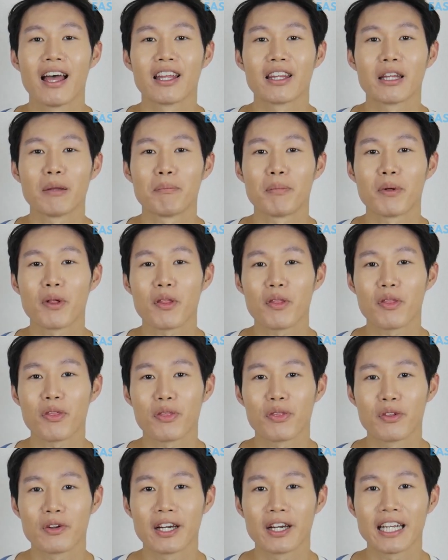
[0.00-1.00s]
Number
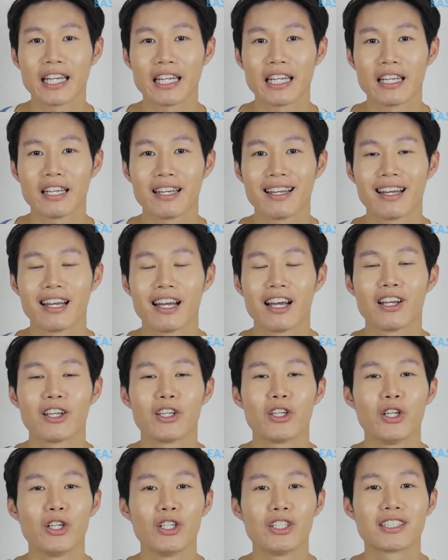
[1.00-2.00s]
3,
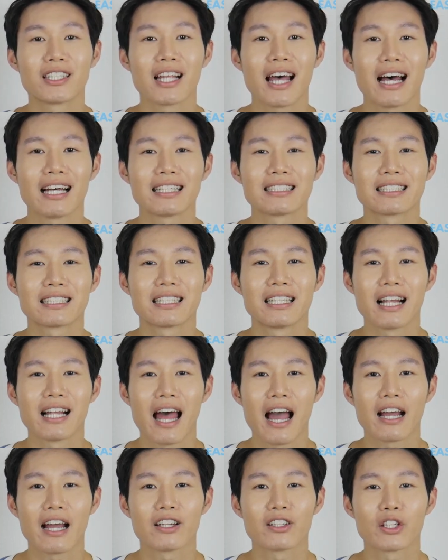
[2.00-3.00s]
used as
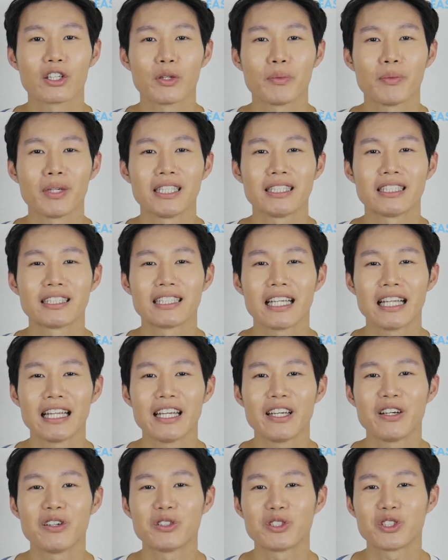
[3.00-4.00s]
slang to mean
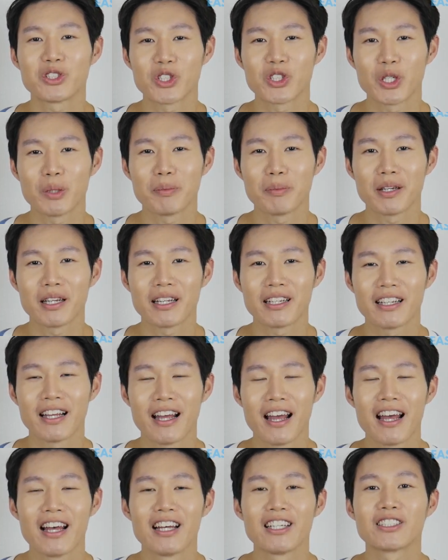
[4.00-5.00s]
silly or stupid.
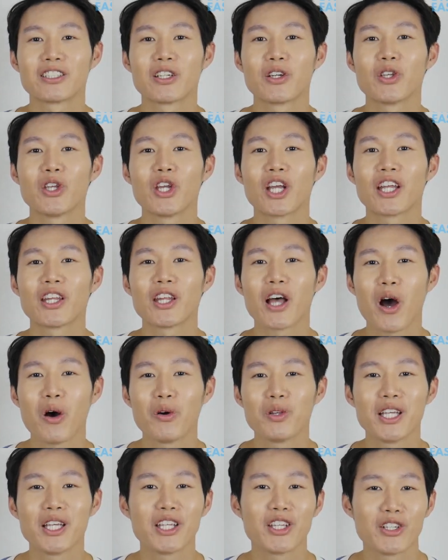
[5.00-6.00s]
So you can
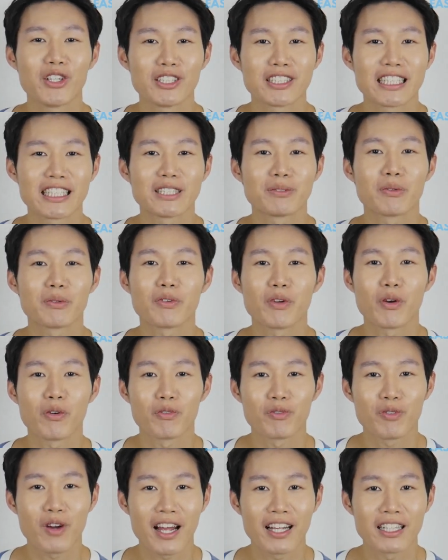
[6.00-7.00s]
only use this with your
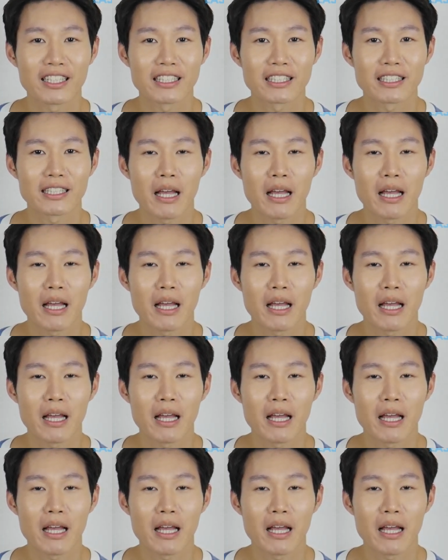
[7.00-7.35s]
friends